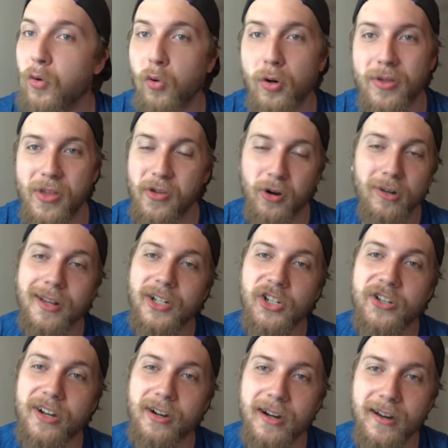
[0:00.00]
or the third
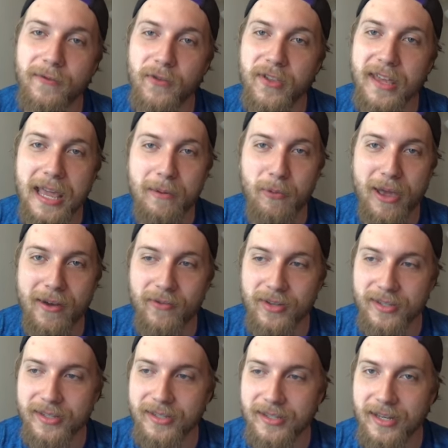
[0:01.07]
legendary for the game we
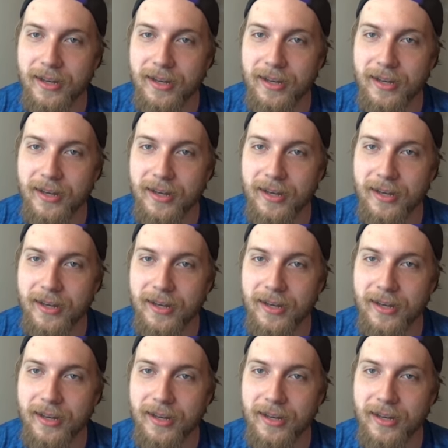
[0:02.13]
haven't